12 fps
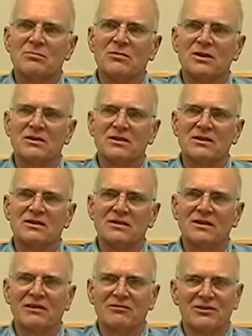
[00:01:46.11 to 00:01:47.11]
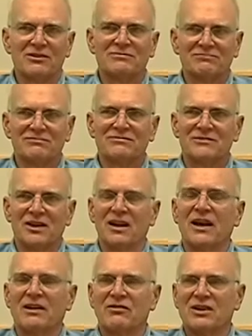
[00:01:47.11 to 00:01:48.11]
But uh, after a
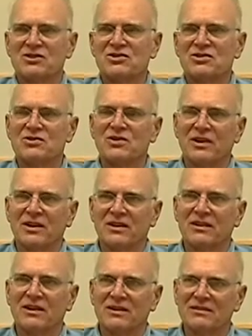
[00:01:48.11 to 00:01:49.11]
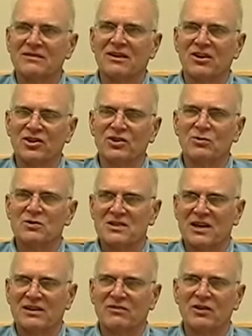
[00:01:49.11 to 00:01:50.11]
lot of extra training, then our unit was
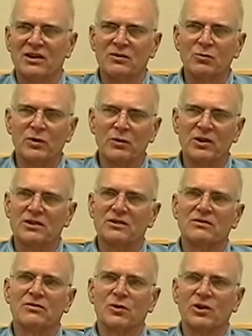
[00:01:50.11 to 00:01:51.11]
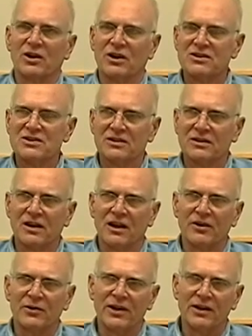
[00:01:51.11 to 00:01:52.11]
activated, and we went to Fort Carson,
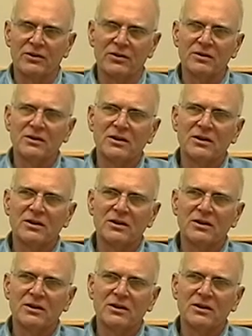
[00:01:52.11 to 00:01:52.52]
Colorado.